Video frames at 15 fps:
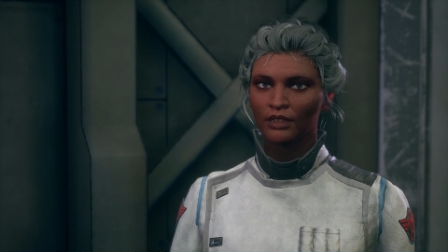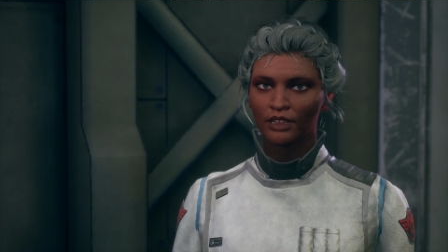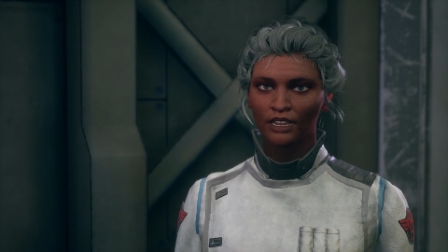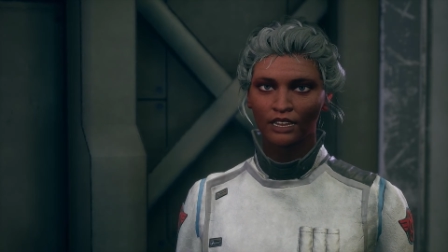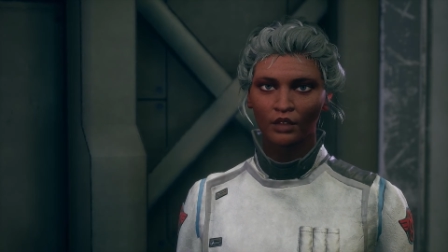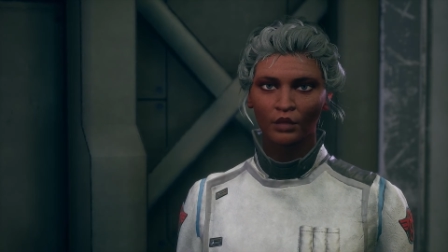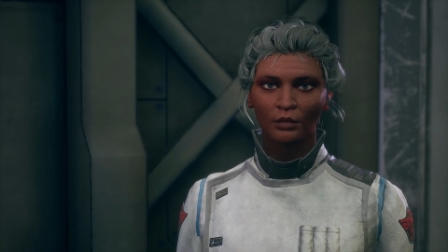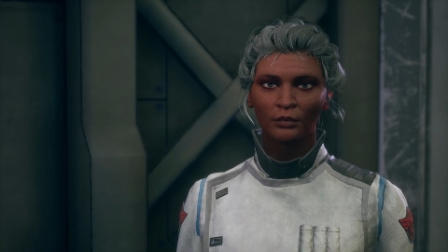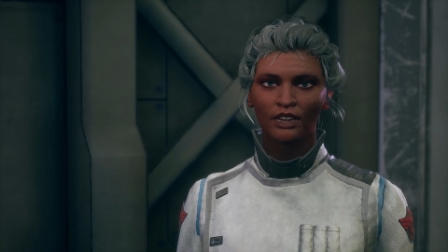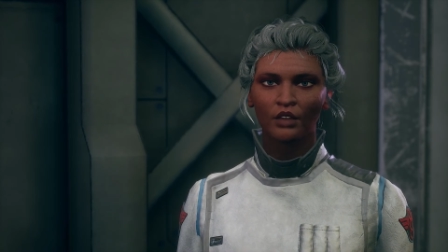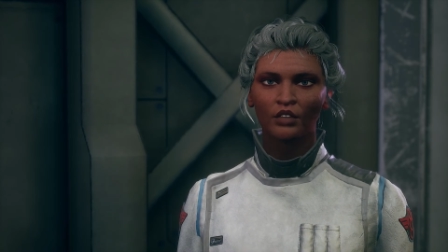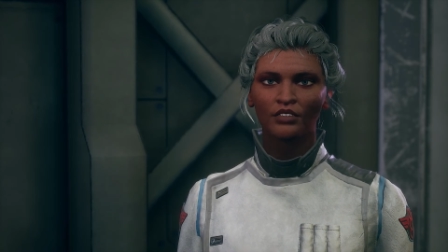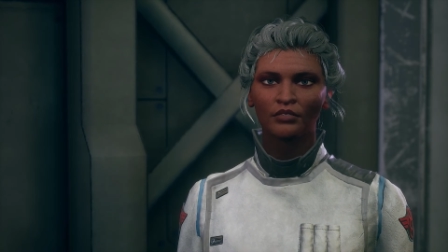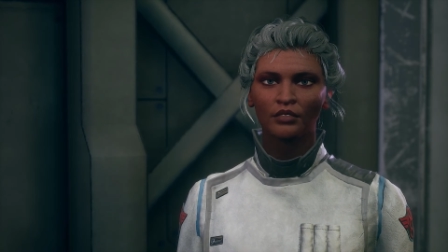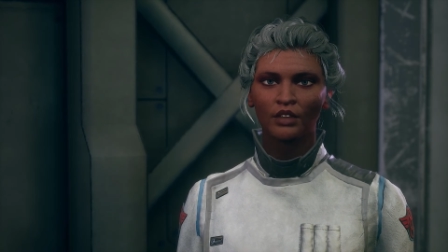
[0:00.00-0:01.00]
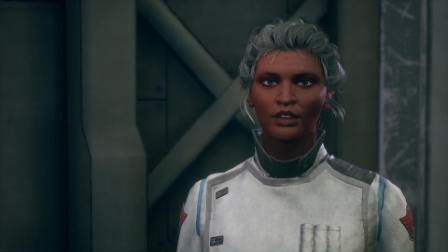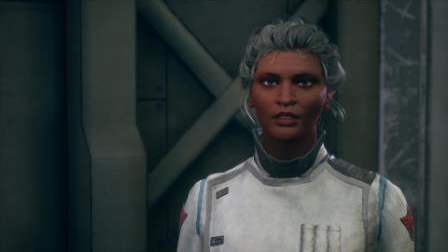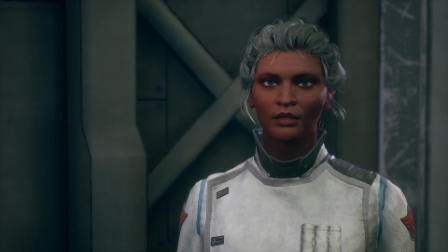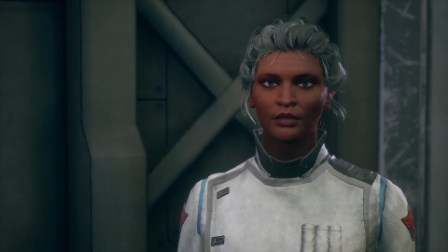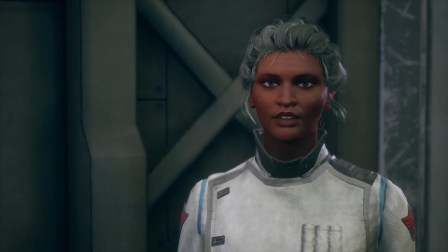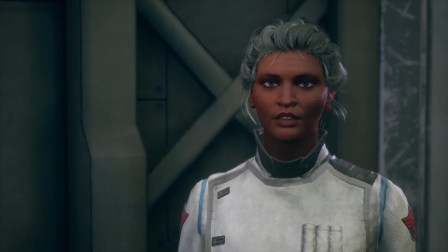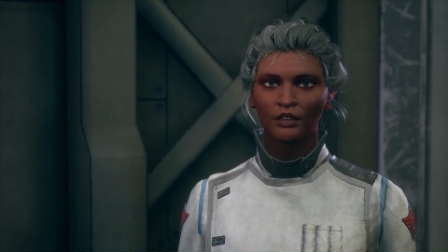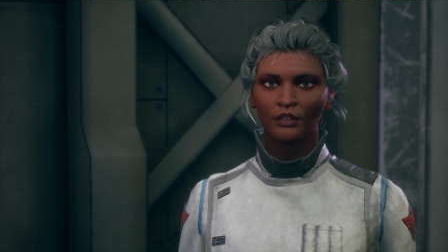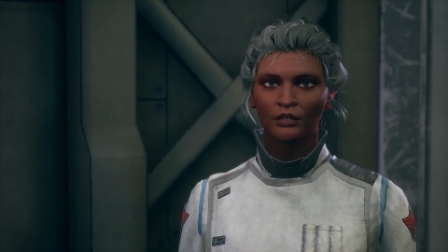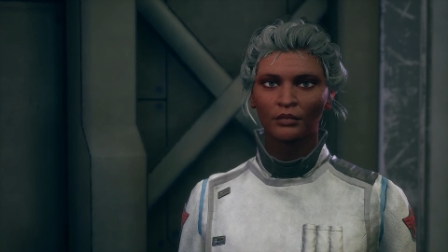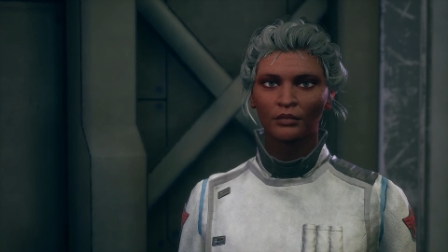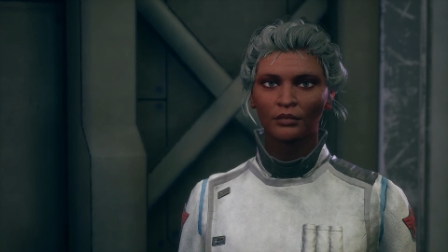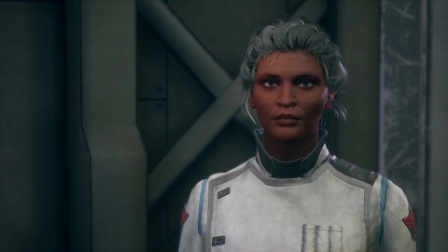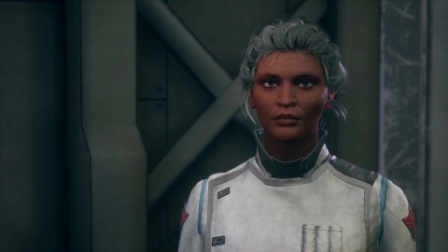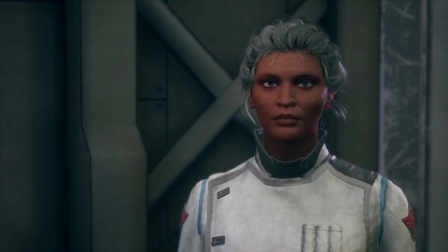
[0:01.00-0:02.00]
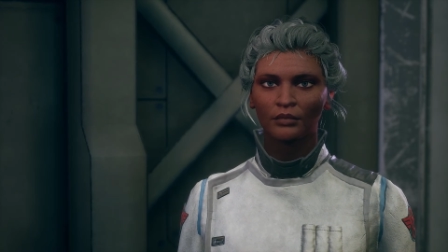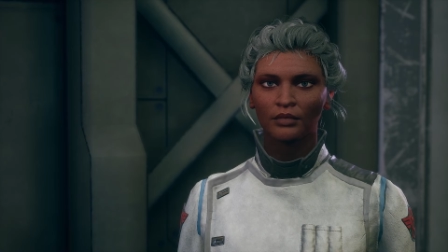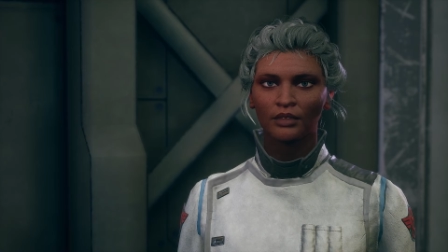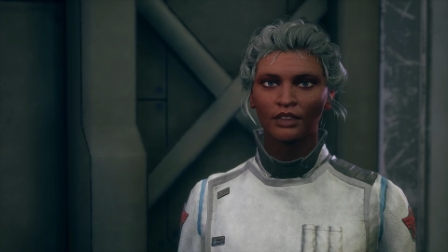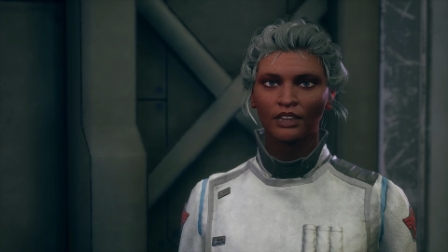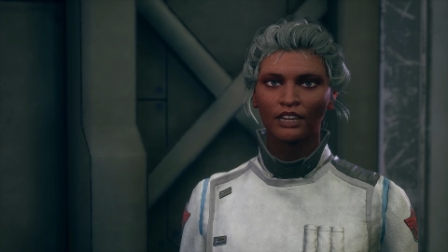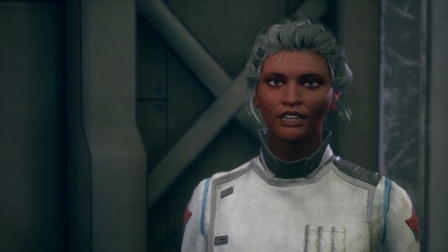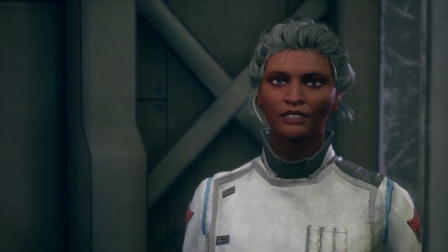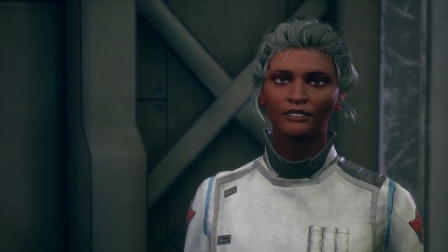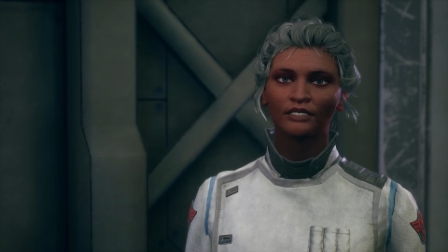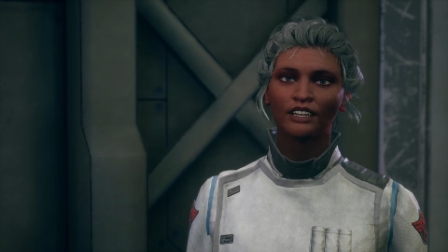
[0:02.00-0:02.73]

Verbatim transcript: Now, about your friend here. Can't